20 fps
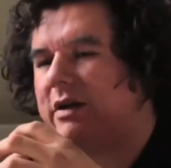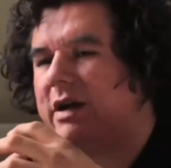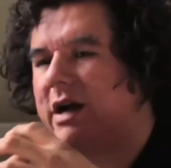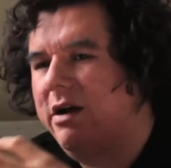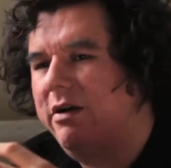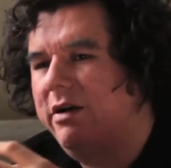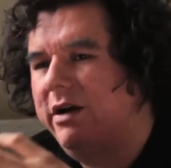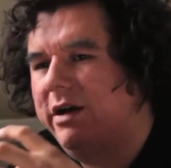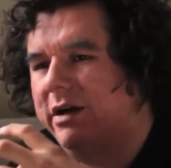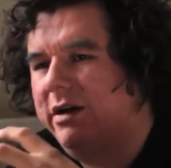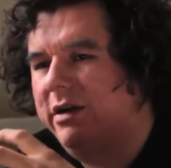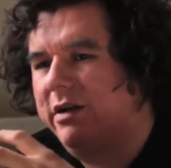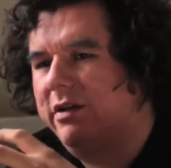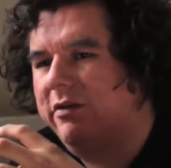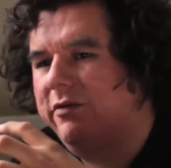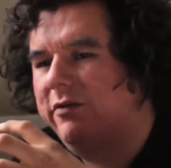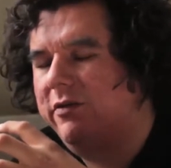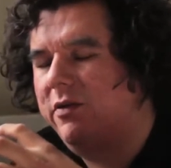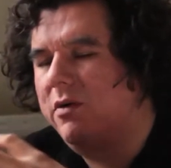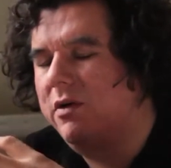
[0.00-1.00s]
area in the
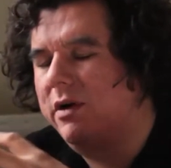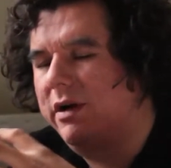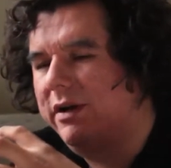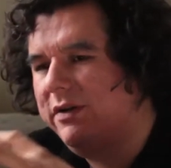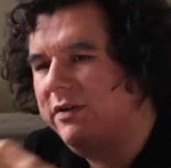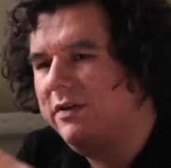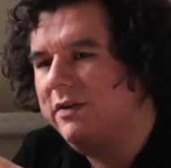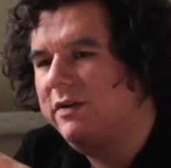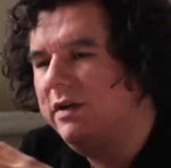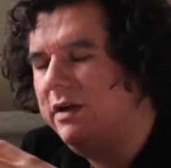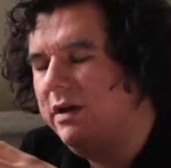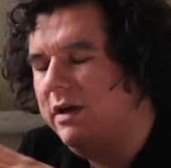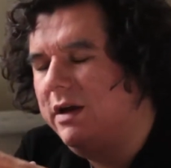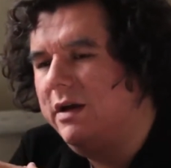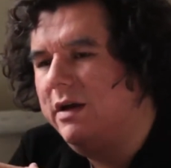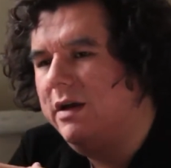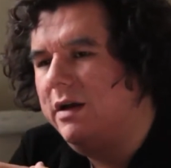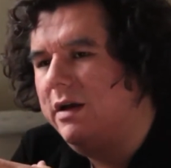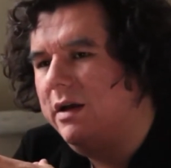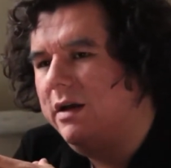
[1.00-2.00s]
forest,
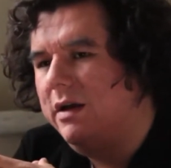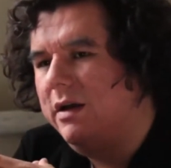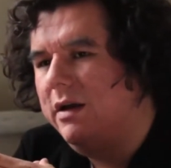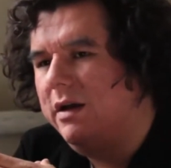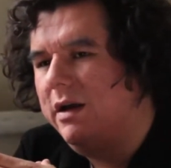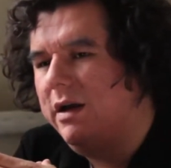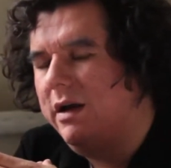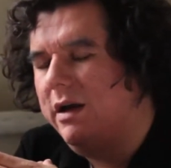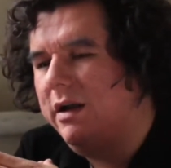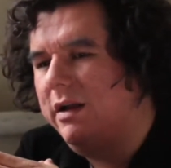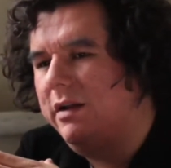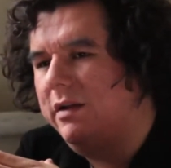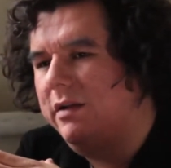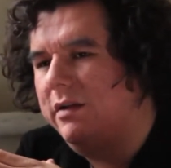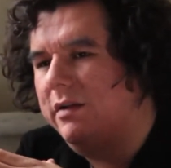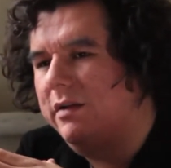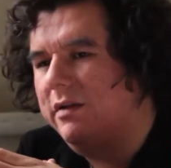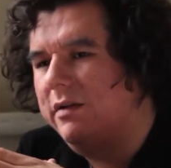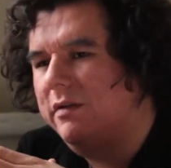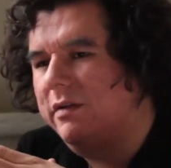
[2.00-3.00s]

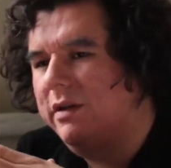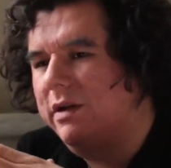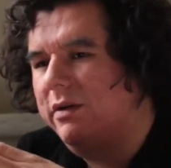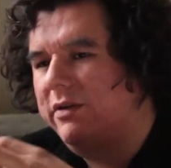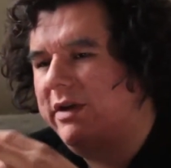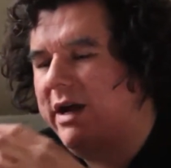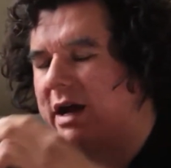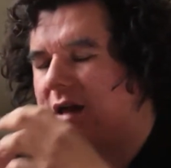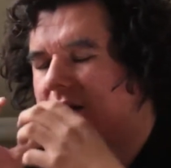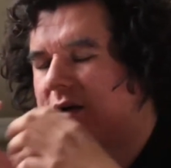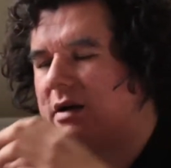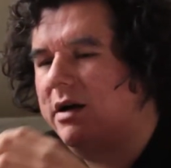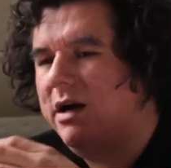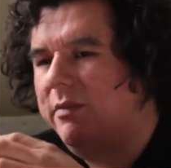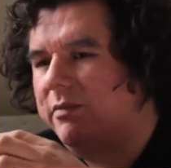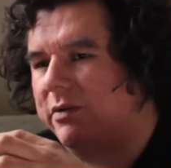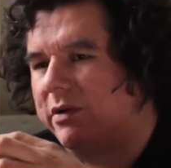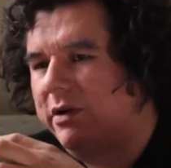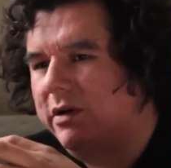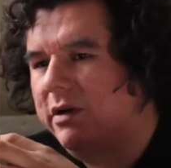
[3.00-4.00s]
and there was a
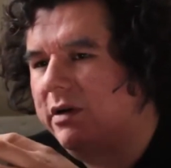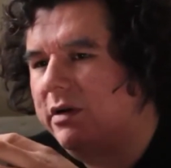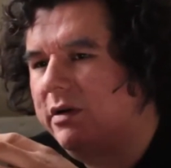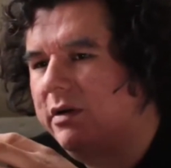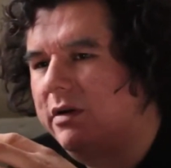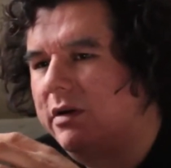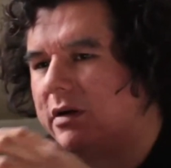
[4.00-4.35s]
helicopter